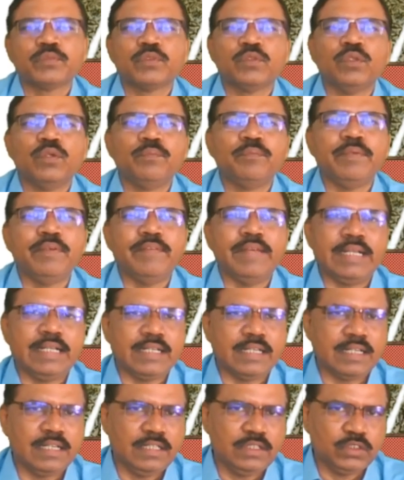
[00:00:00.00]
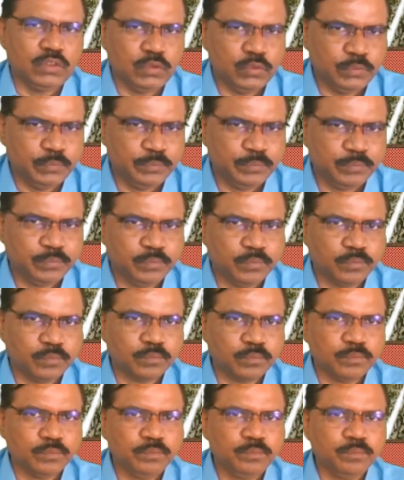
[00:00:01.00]
OP vector also.
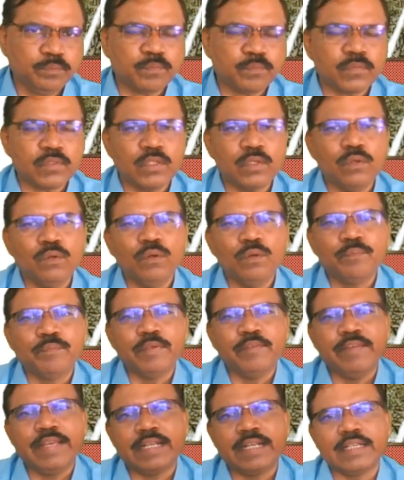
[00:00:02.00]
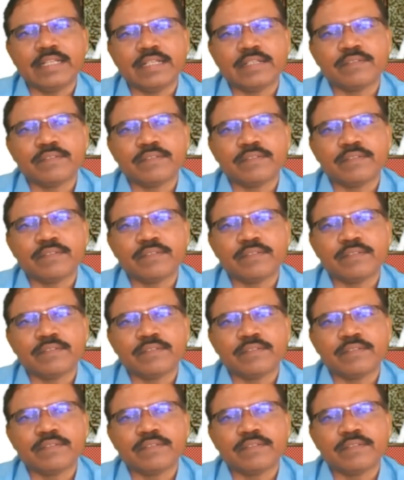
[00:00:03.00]
OP vector.